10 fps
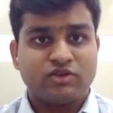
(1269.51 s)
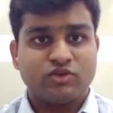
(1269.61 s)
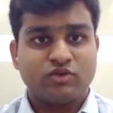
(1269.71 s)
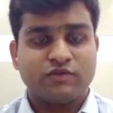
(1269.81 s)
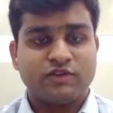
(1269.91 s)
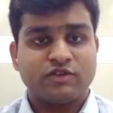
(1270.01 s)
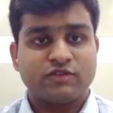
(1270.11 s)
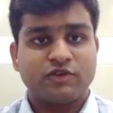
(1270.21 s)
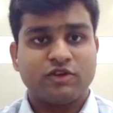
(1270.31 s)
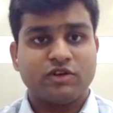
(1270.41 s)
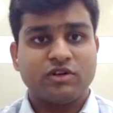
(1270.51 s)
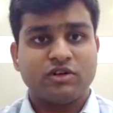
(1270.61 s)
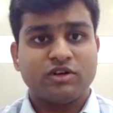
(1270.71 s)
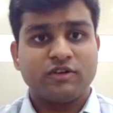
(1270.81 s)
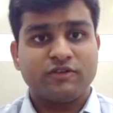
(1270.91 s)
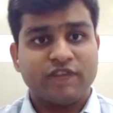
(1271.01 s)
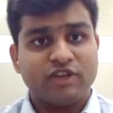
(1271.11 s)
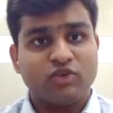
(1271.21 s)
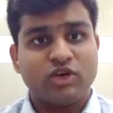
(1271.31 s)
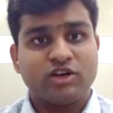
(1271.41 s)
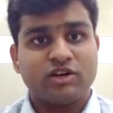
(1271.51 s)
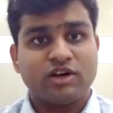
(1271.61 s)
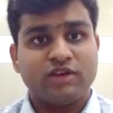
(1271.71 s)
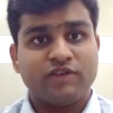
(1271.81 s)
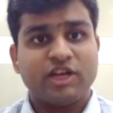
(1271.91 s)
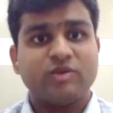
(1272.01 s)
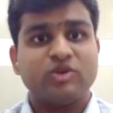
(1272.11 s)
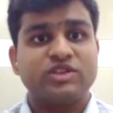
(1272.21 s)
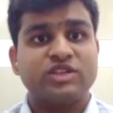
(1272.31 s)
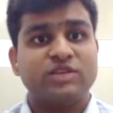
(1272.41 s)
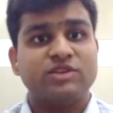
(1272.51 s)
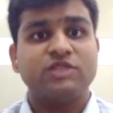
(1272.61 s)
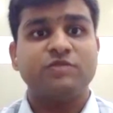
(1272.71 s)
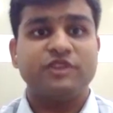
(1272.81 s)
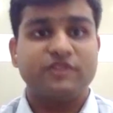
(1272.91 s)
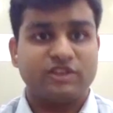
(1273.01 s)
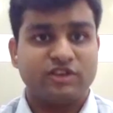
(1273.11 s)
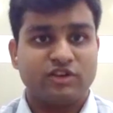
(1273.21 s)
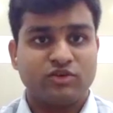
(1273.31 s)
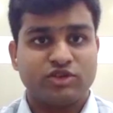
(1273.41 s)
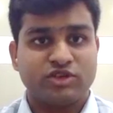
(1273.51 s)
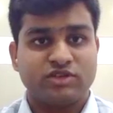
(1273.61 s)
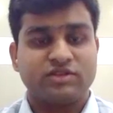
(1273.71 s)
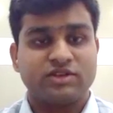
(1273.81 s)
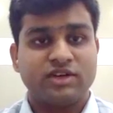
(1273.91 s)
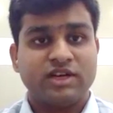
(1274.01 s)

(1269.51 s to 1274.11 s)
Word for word: So first of all, when you are aware about syllabus and previous year questions,